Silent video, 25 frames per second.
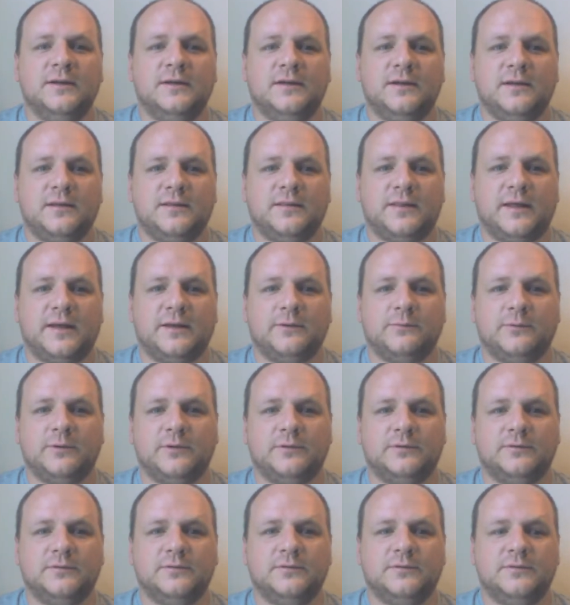they
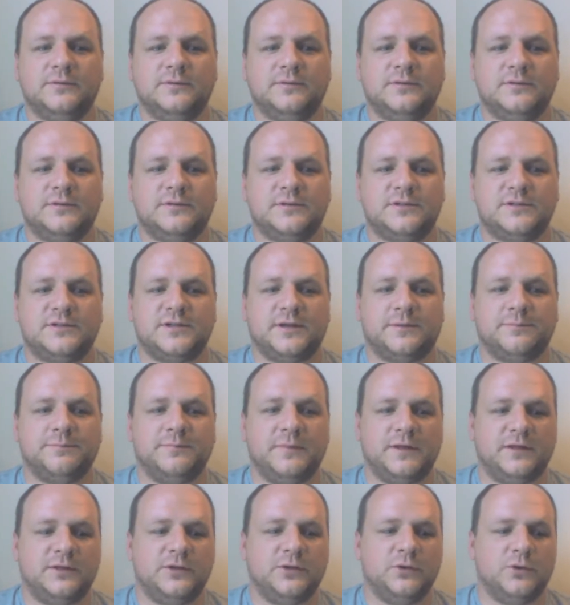will
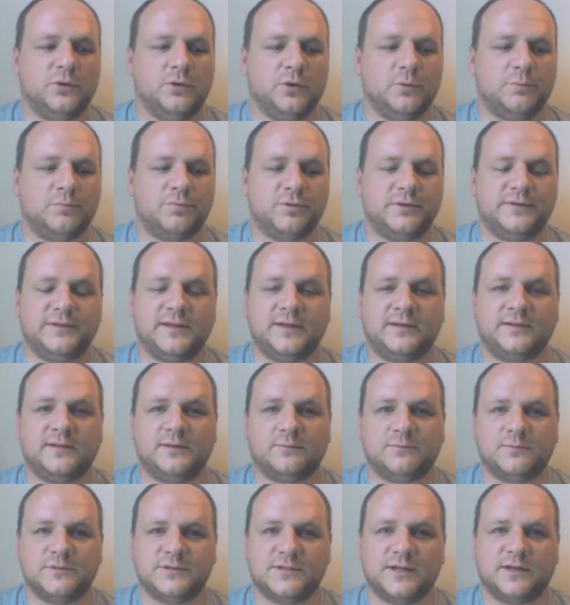submit your
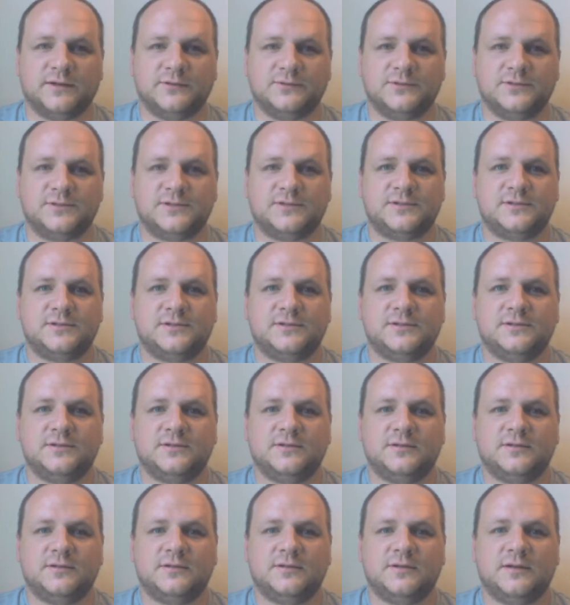predicted results
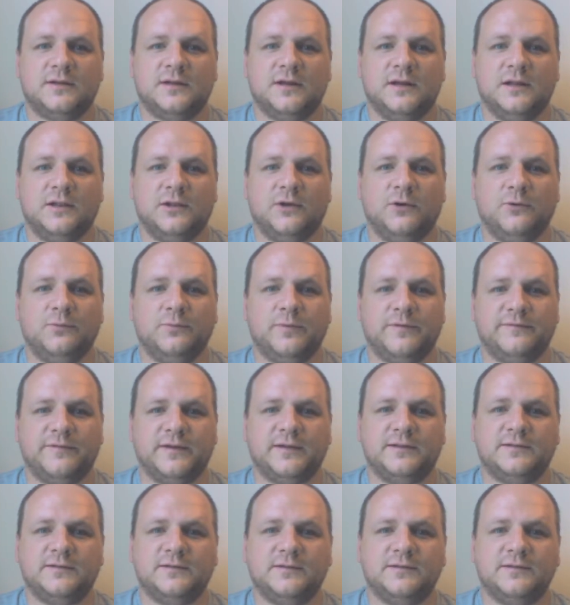along with it,